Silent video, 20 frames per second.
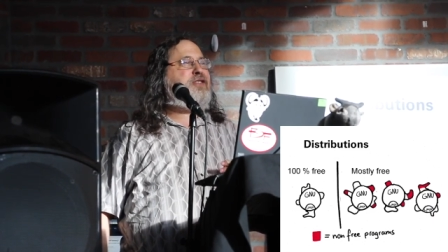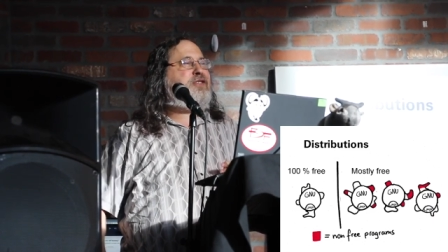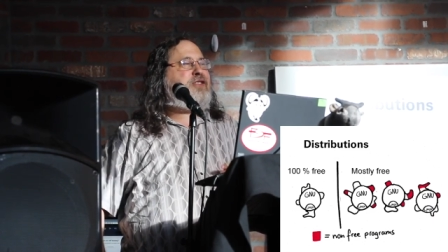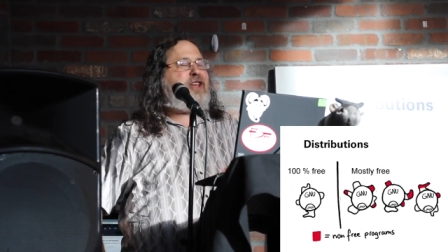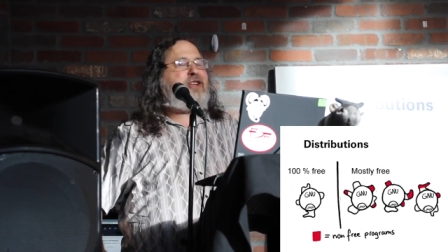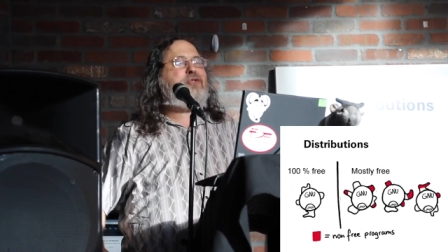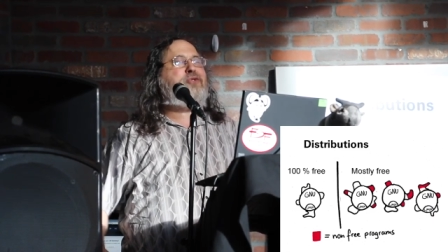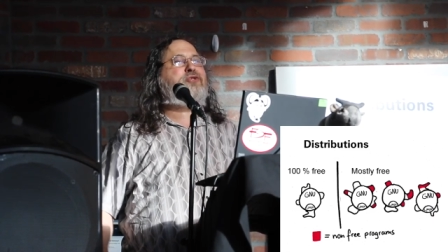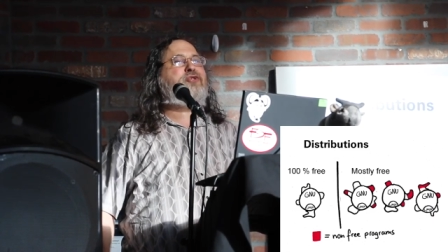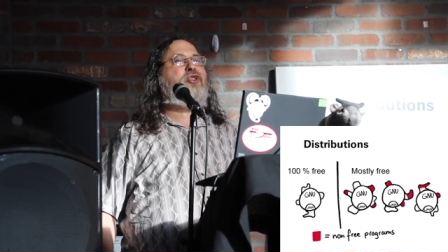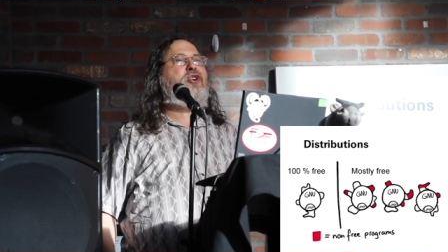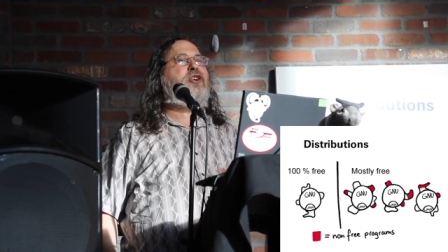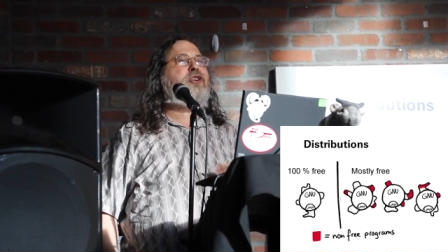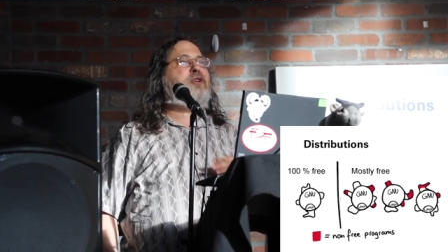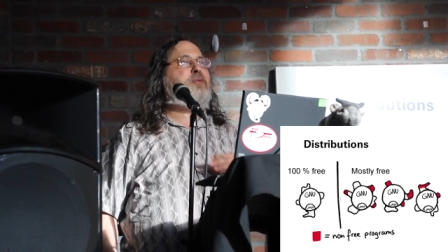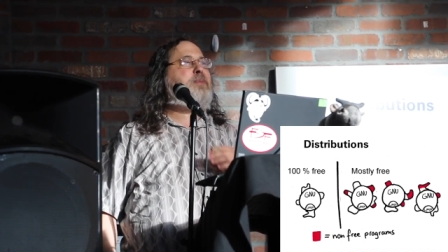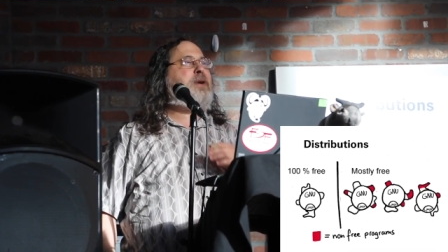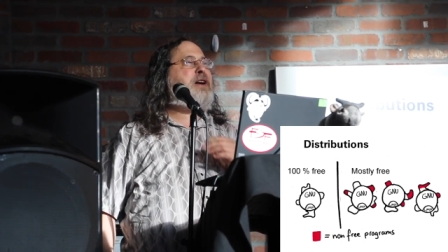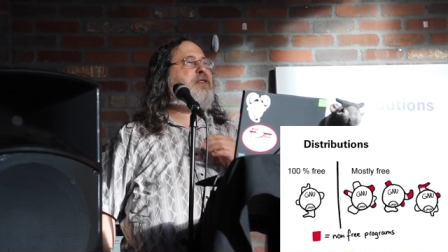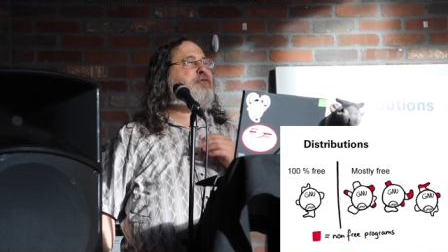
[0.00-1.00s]
They don't
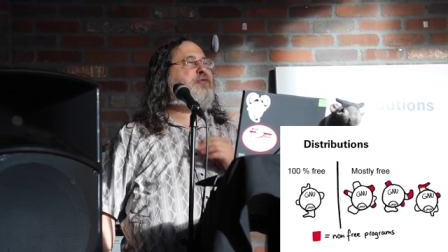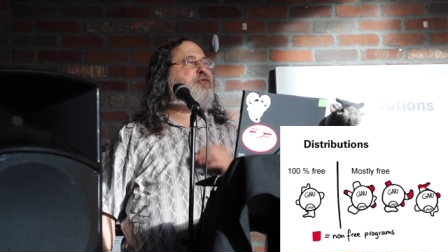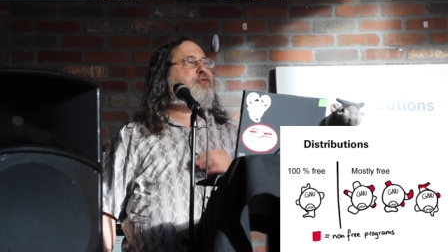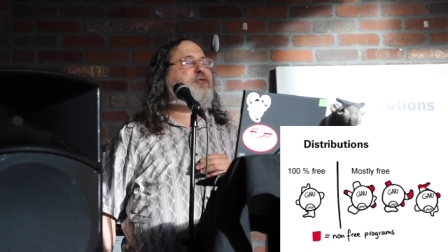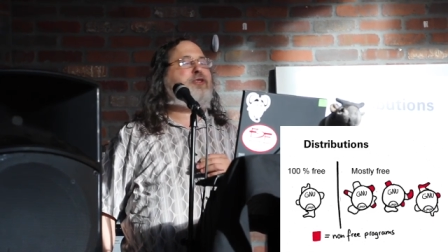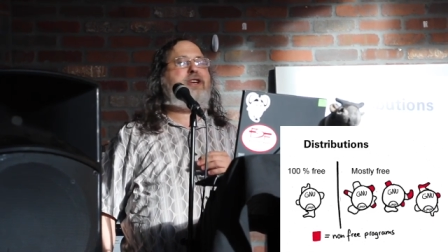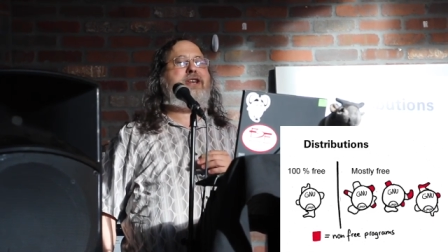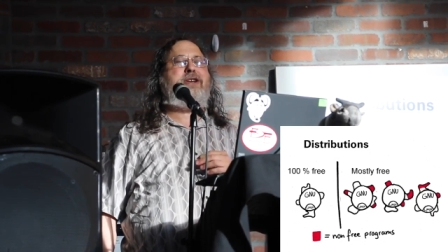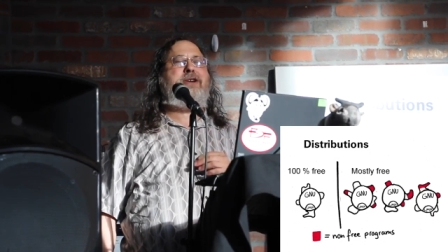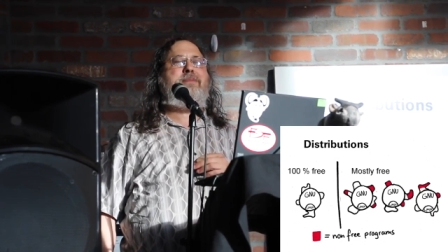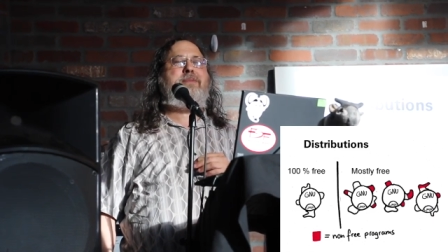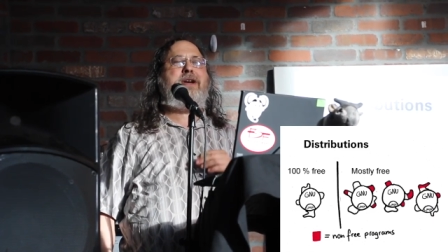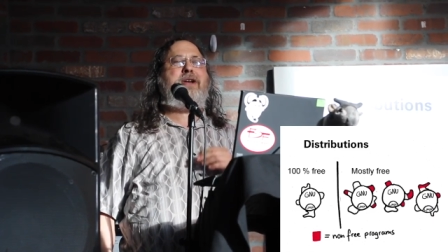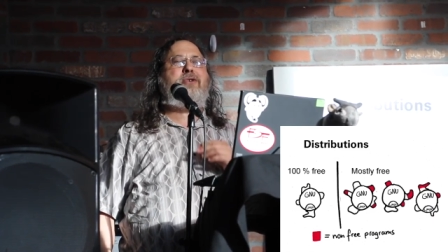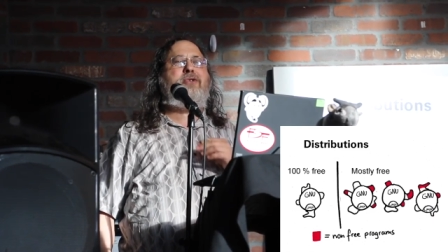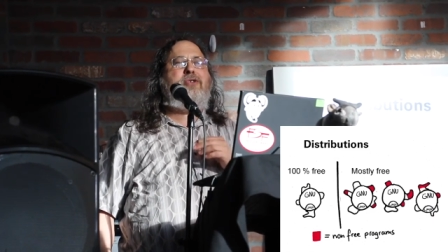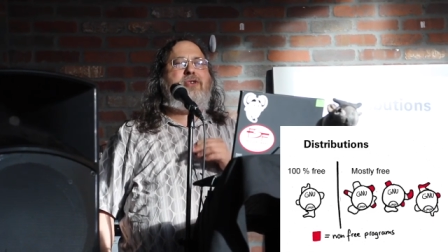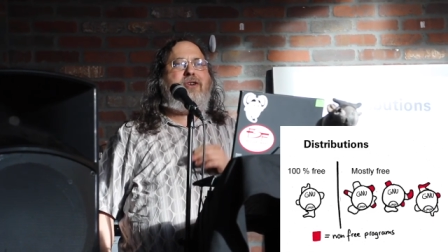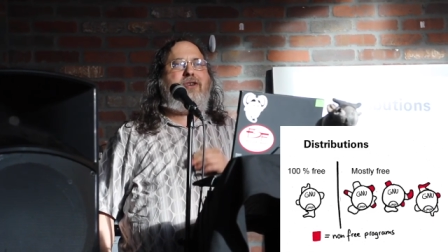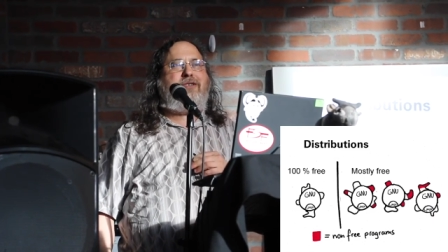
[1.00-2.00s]
talk about freedom
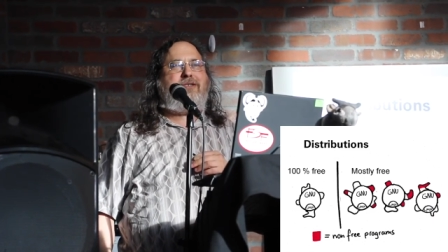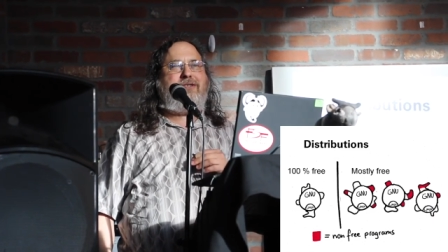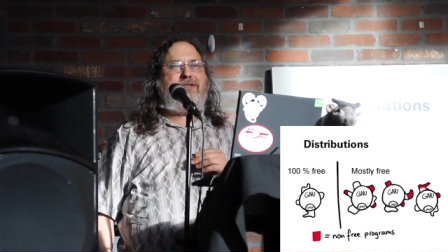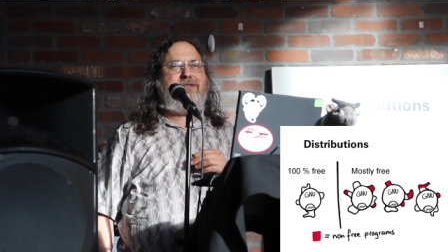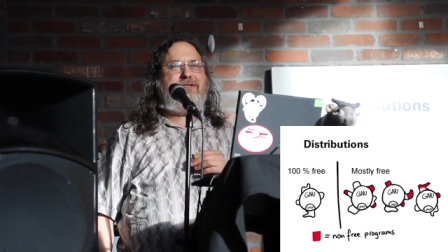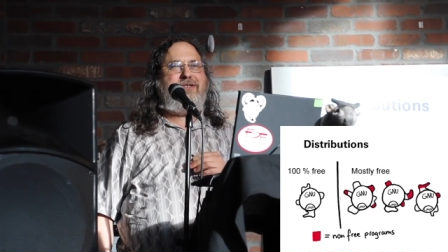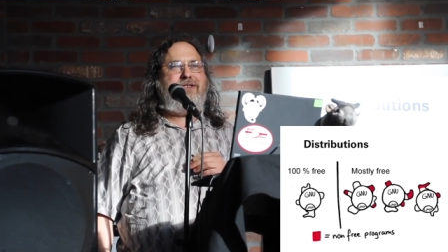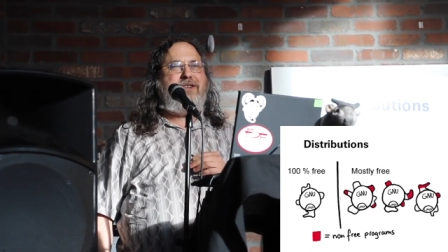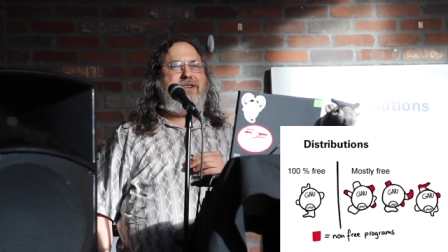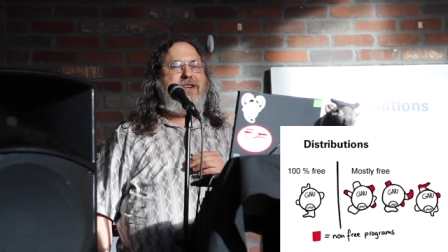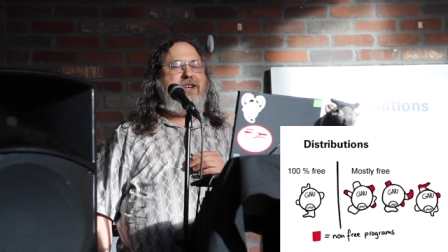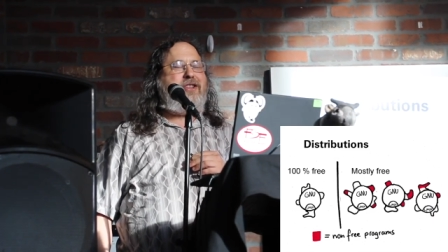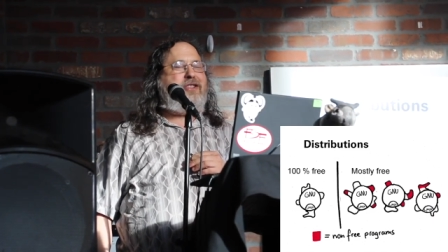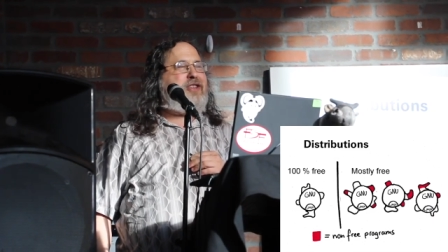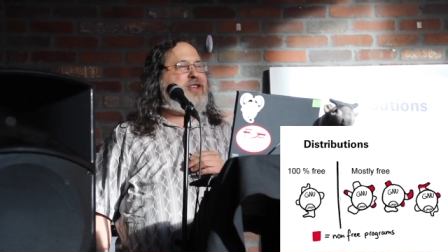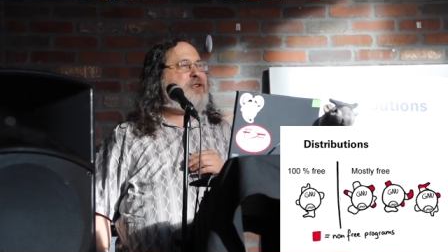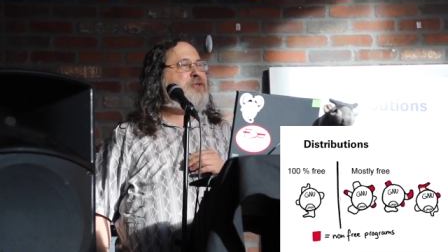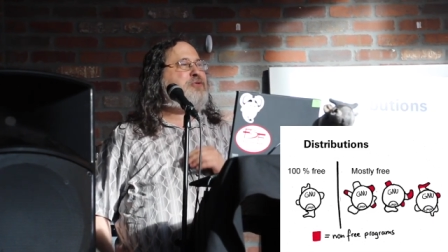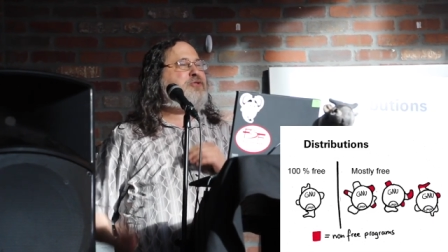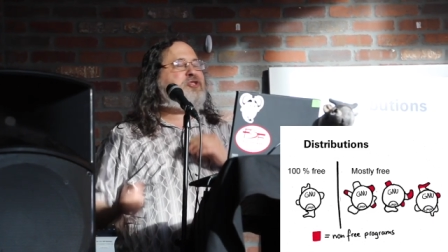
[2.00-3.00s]
at all.
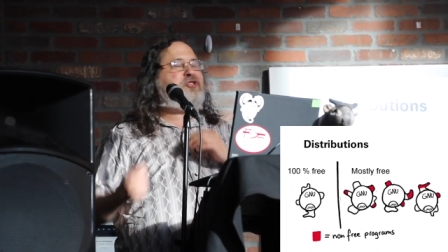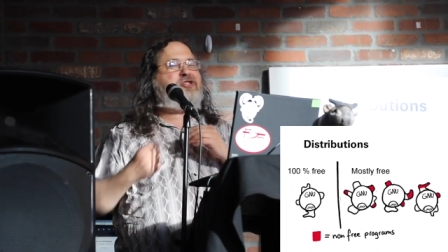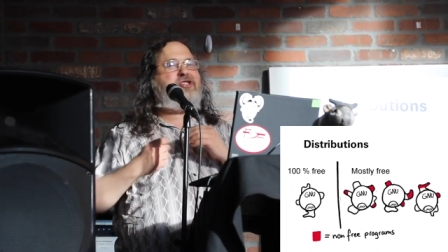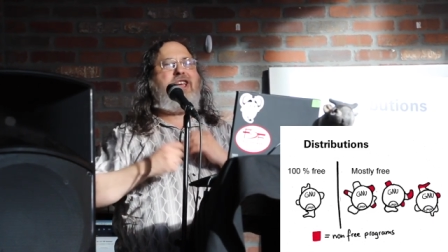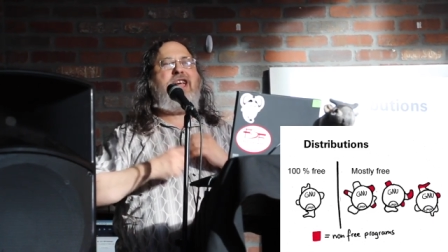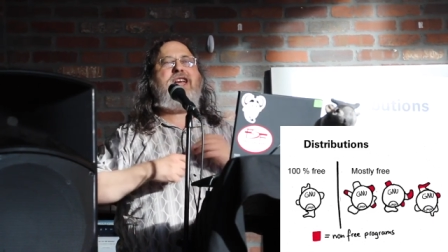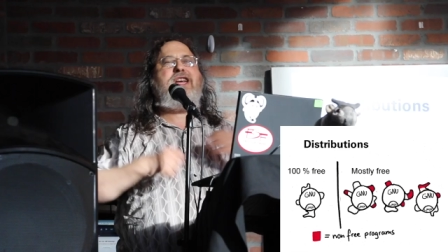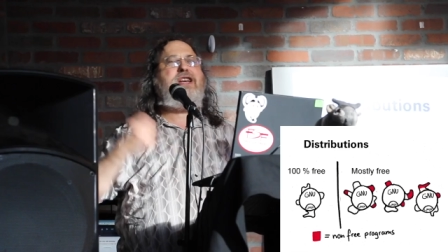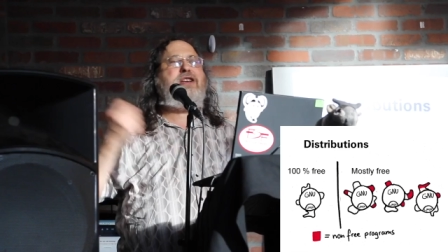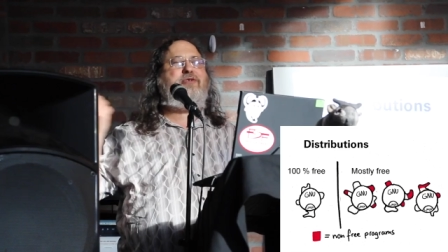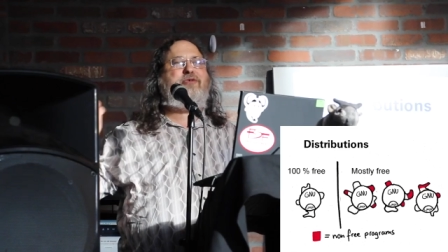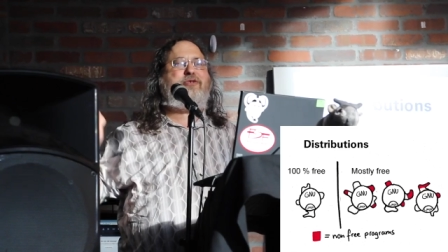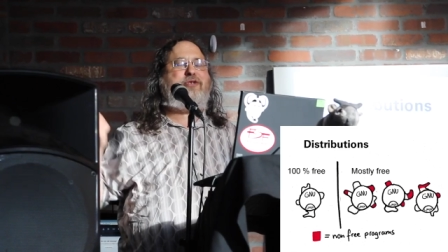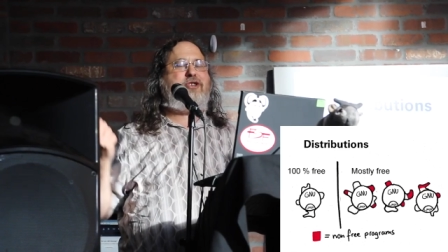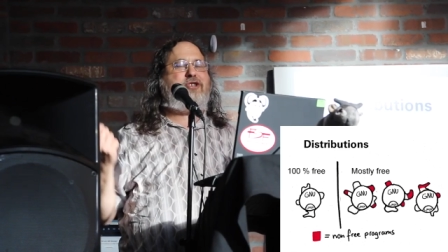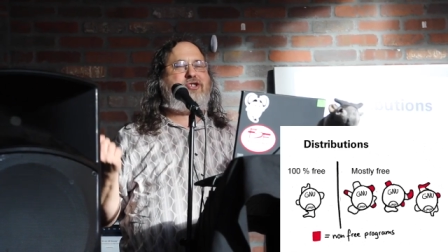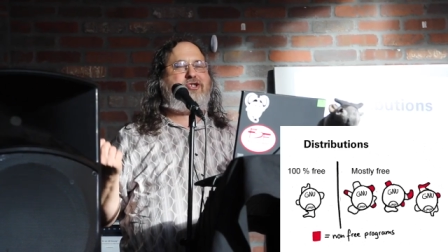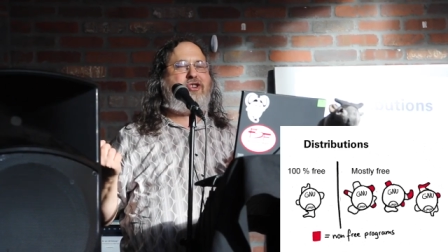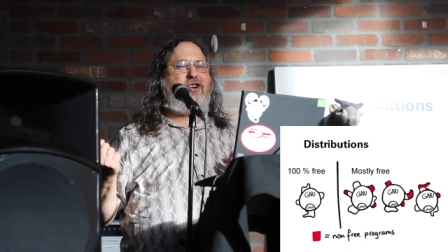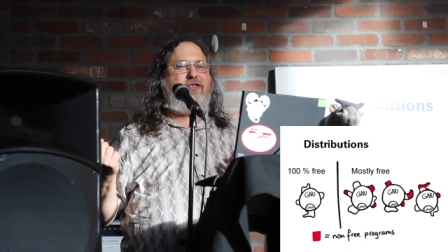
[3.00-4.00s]
They don't say
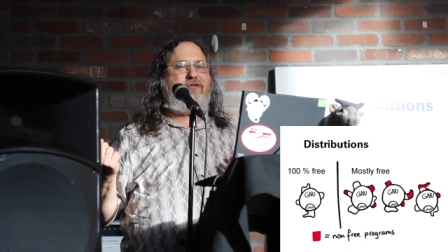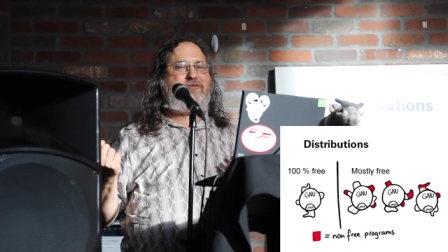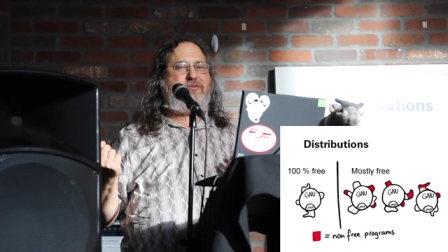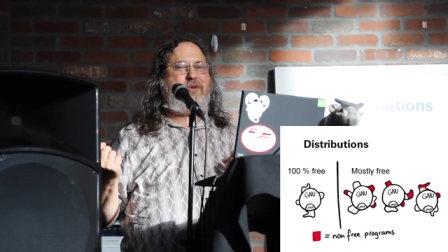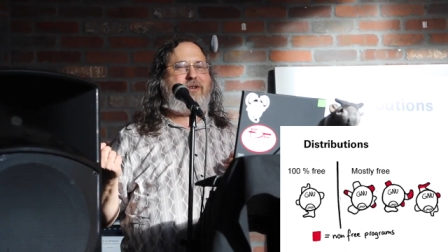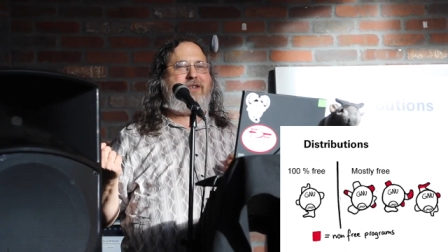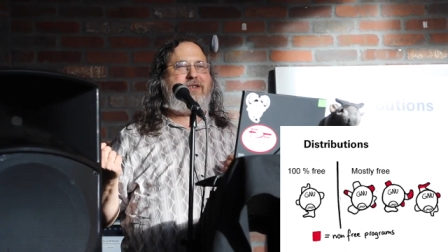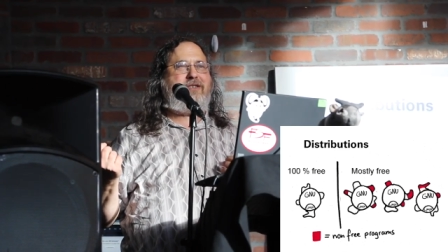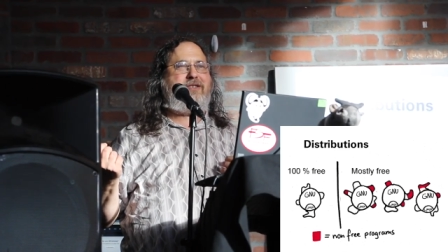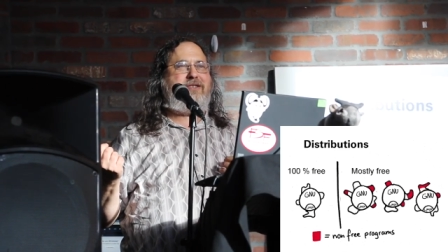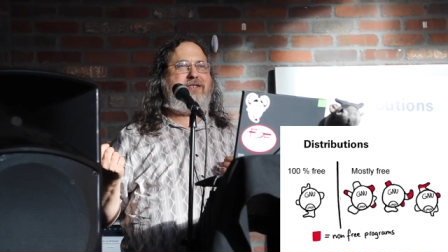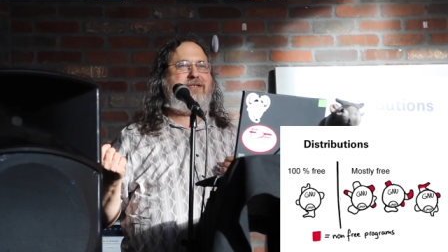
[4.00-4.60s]
free software.